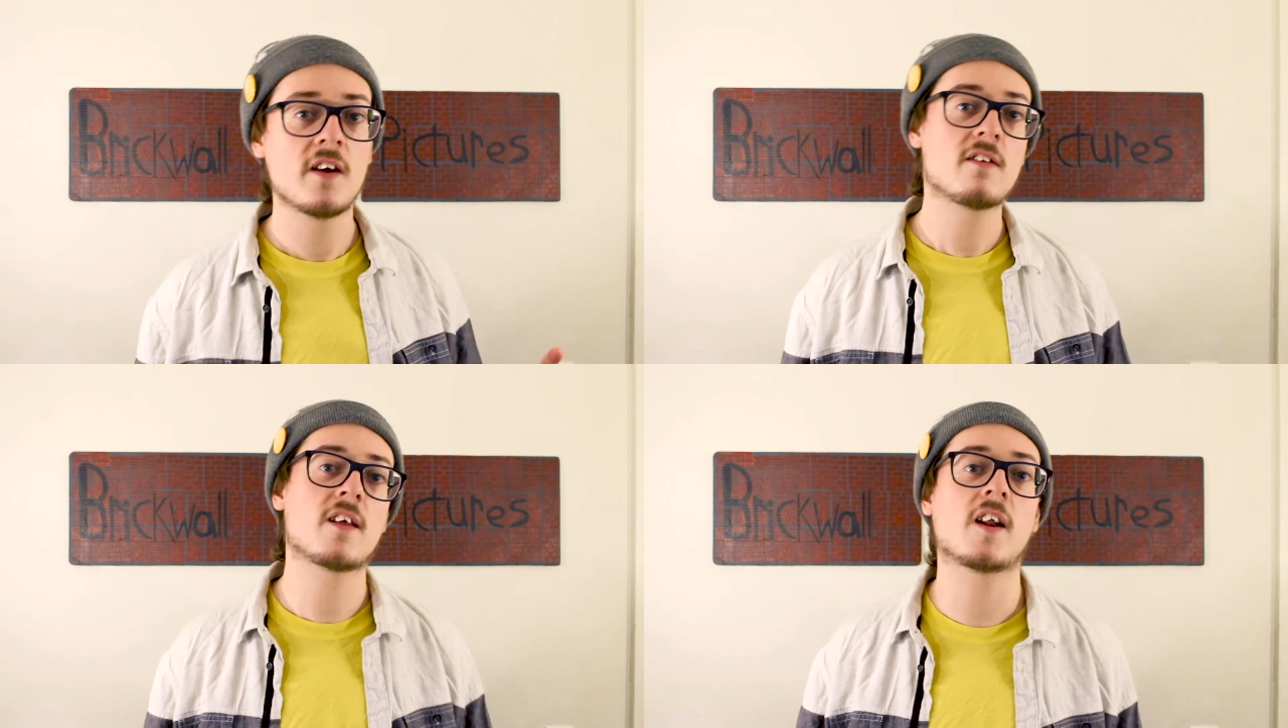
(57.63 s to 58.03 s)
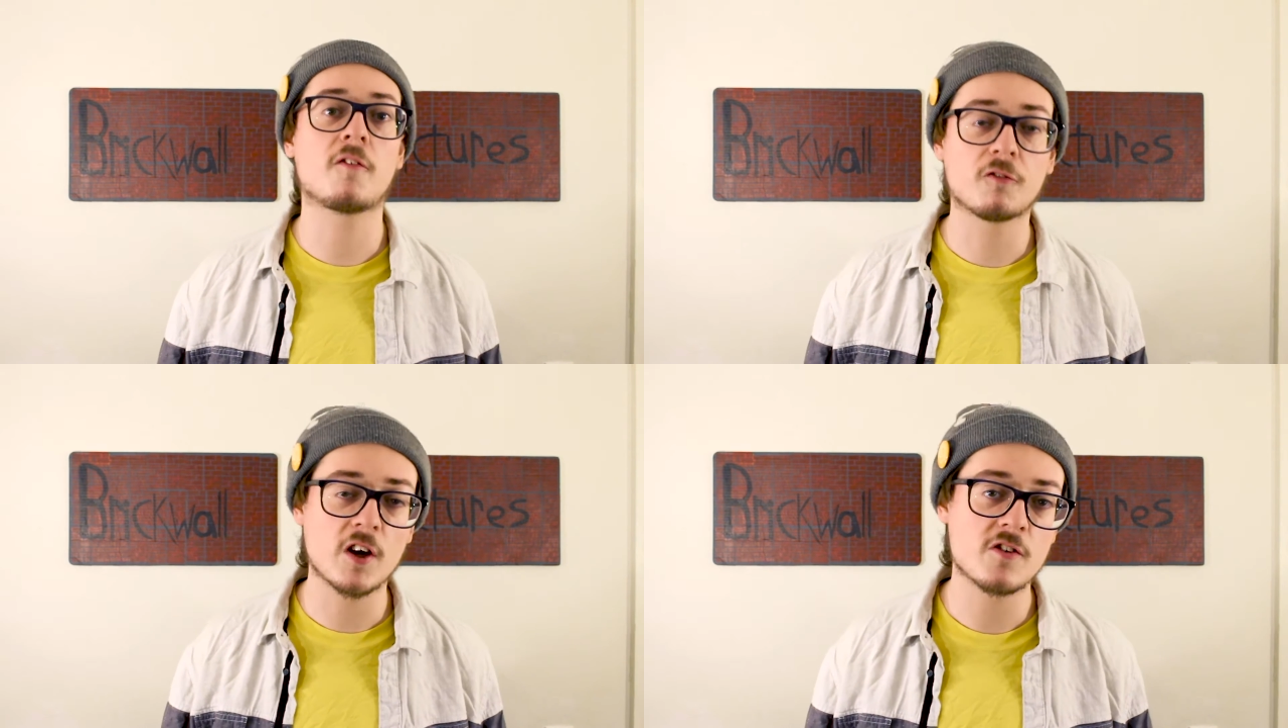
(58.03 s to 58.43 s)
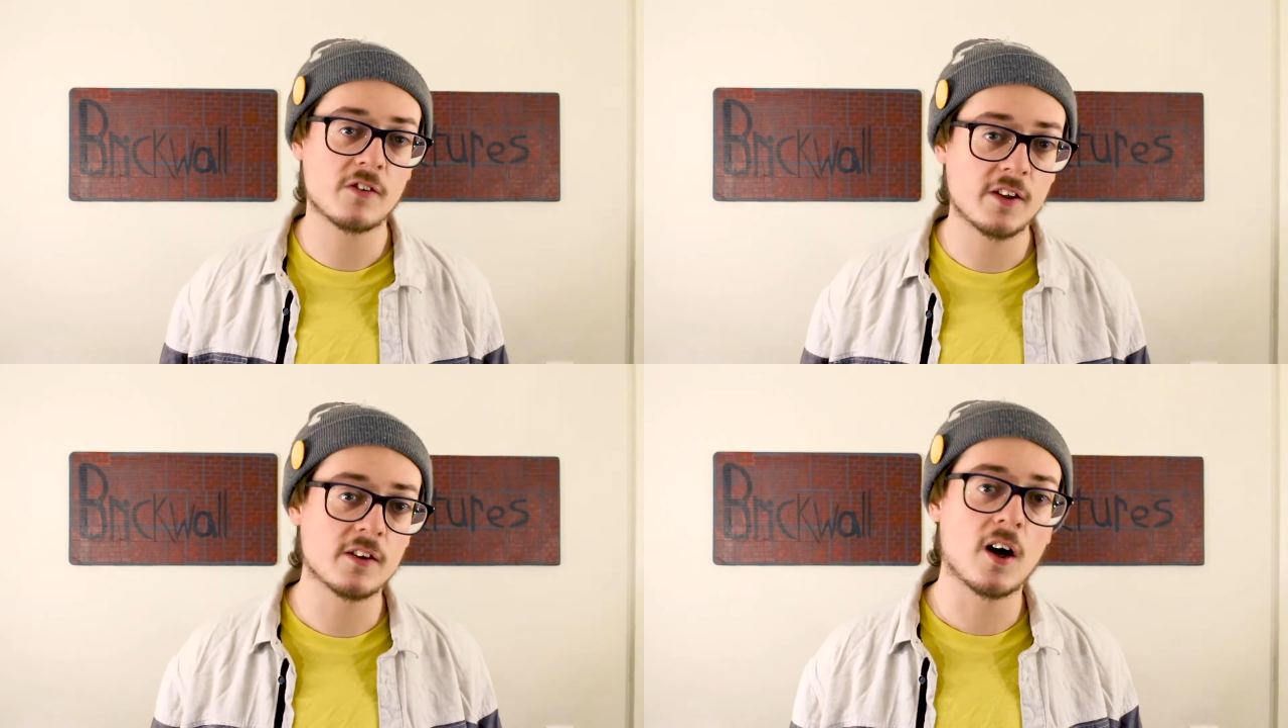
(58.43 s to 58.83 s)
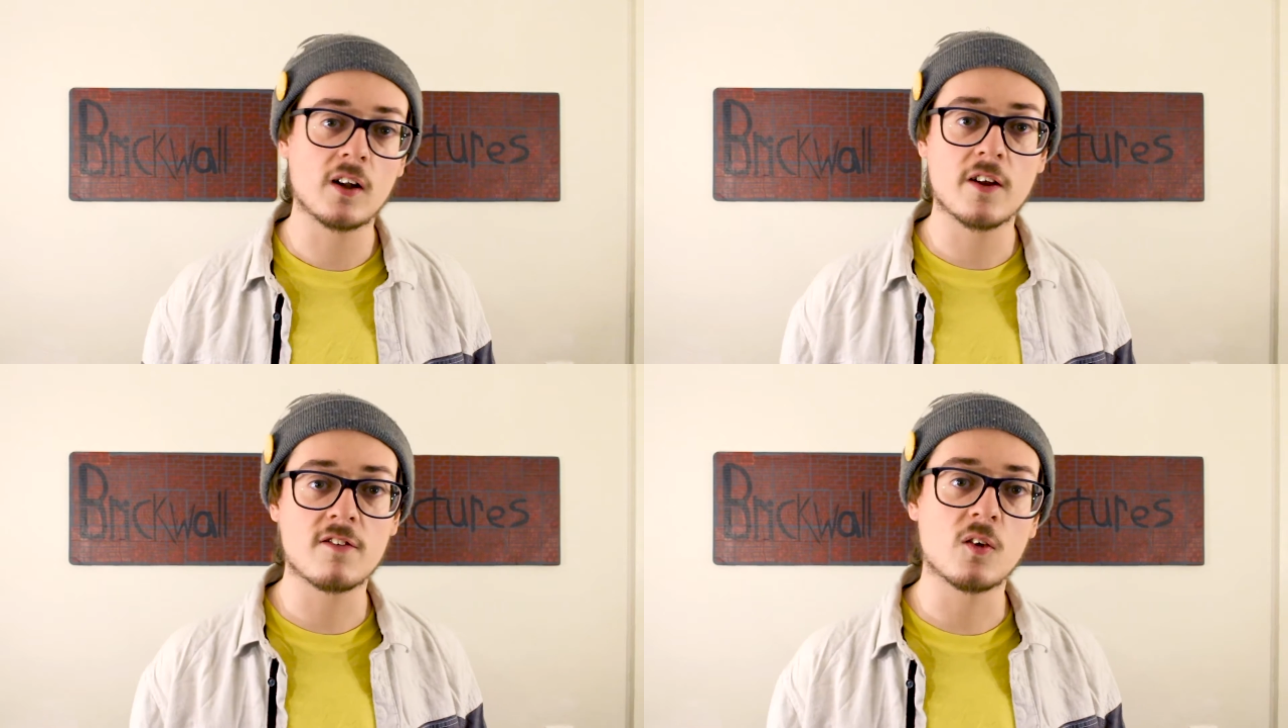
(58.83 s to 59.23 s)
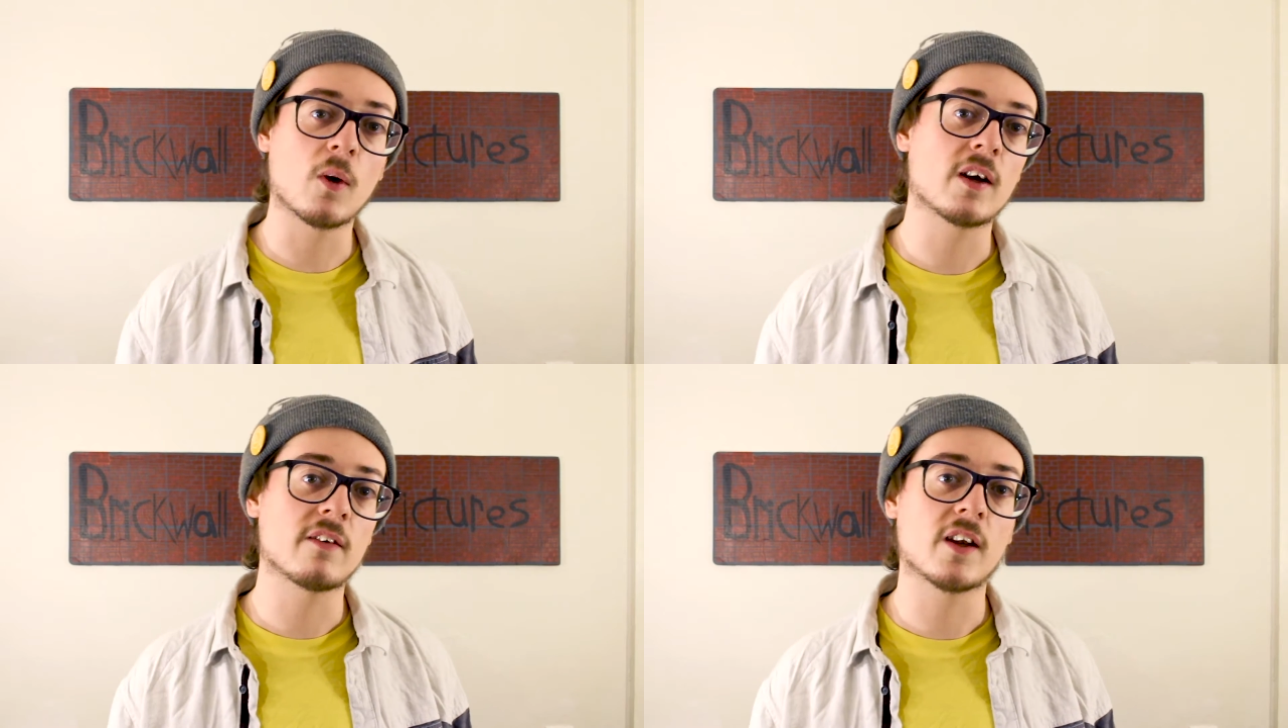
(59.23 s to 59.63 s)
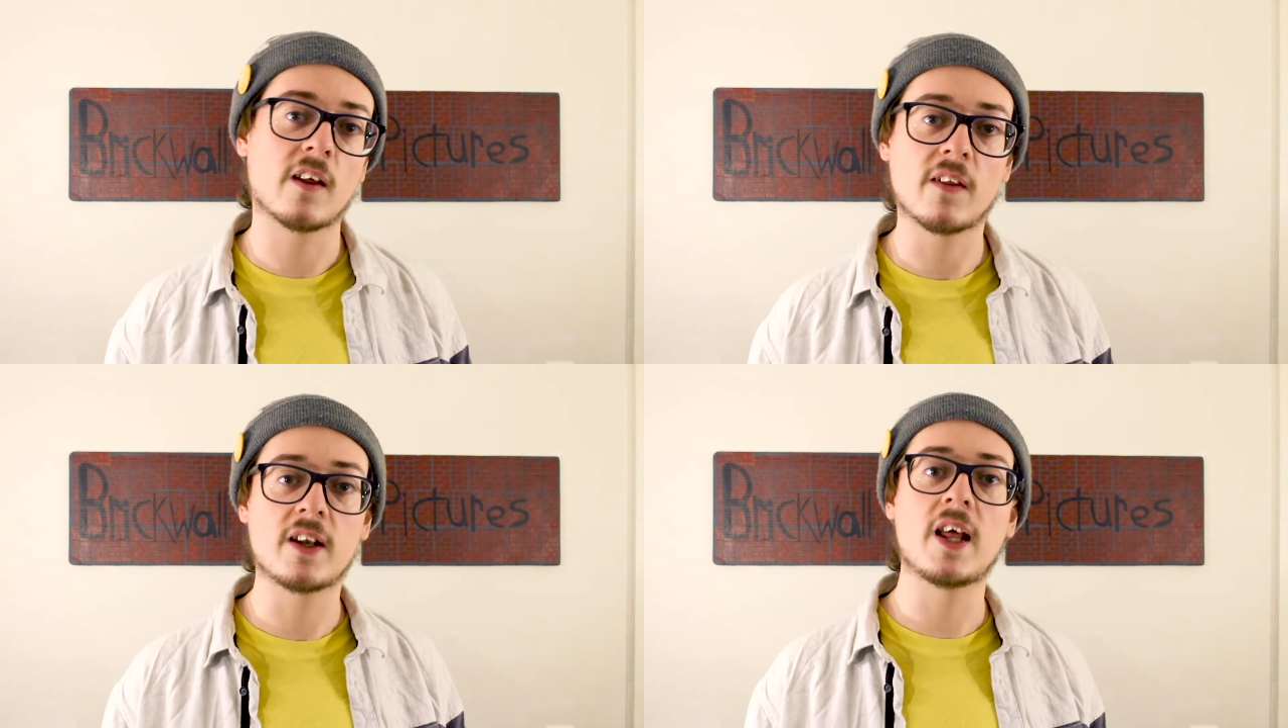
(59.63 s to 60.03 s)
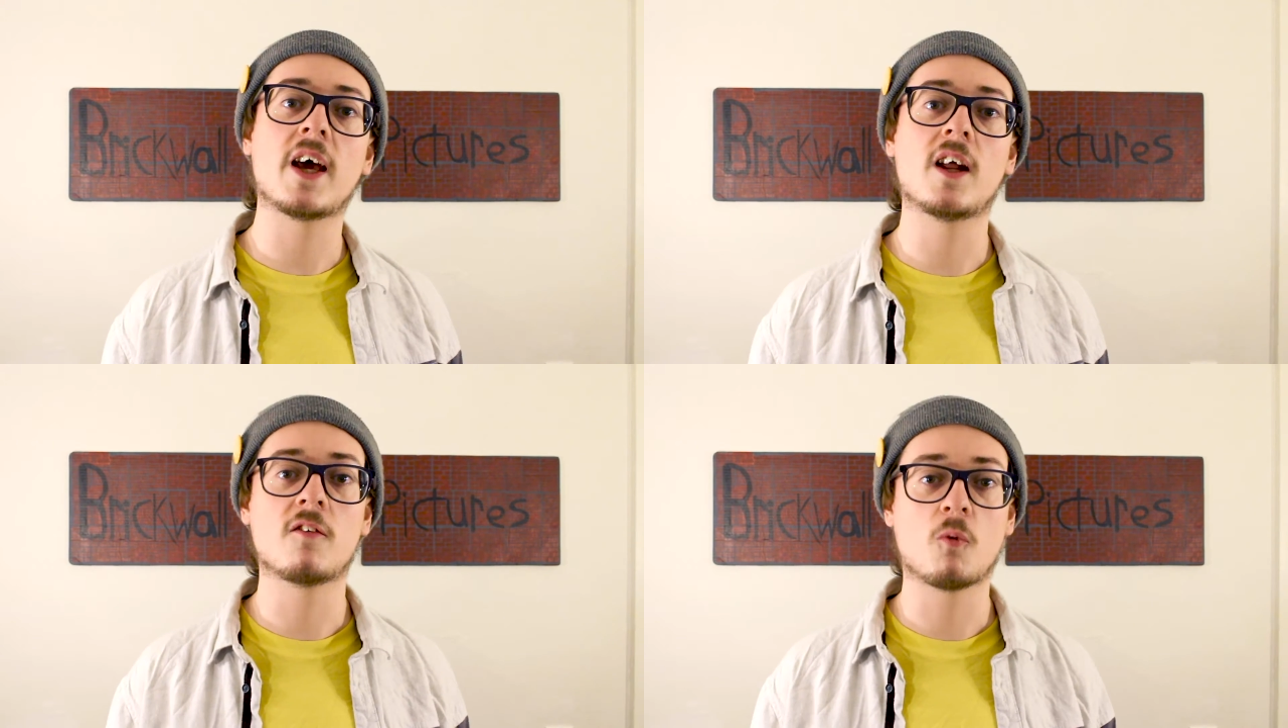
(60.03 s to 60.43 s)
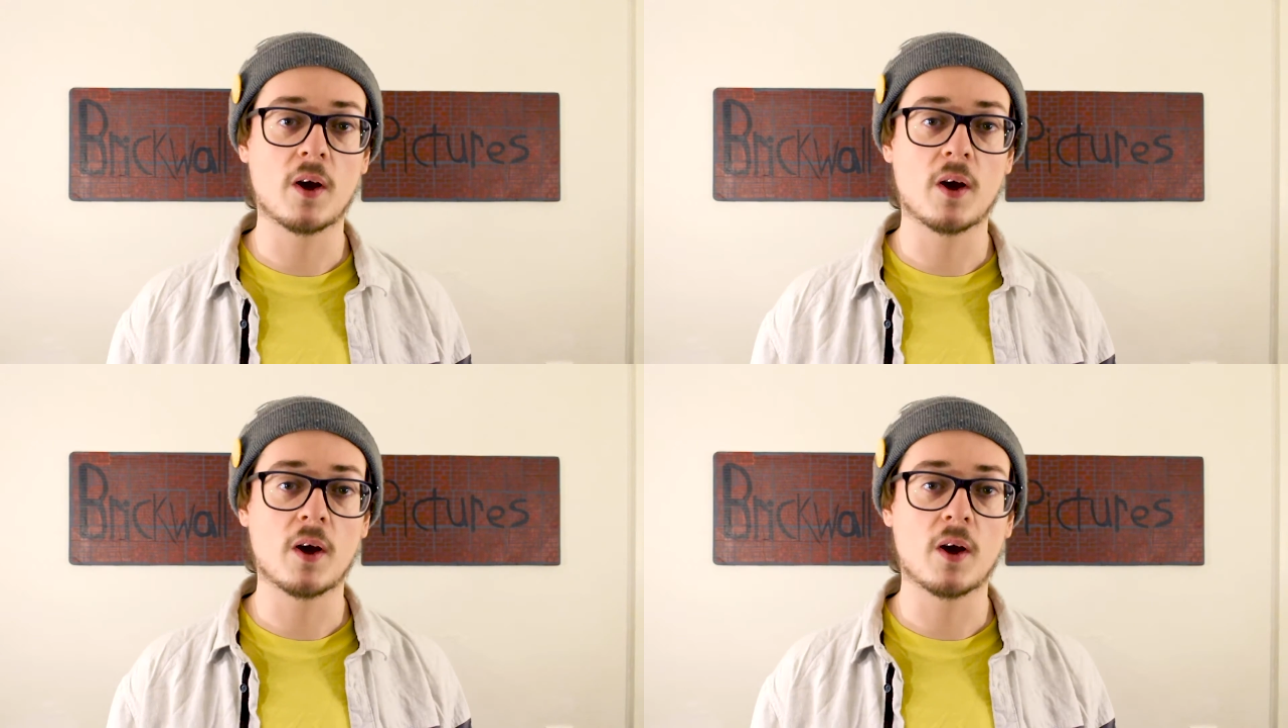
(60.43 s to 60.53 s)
set in a freshly lawless New England in the dead of